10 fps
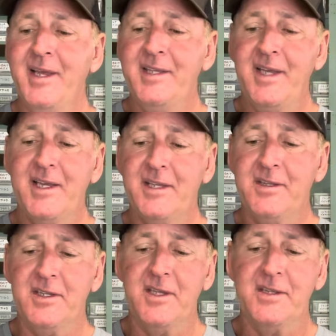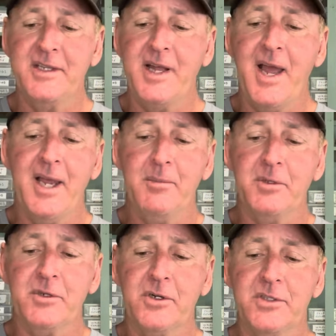yet the
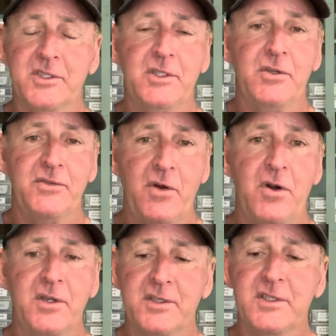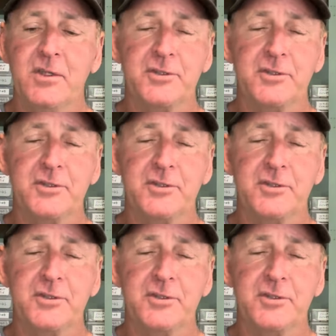diameter is still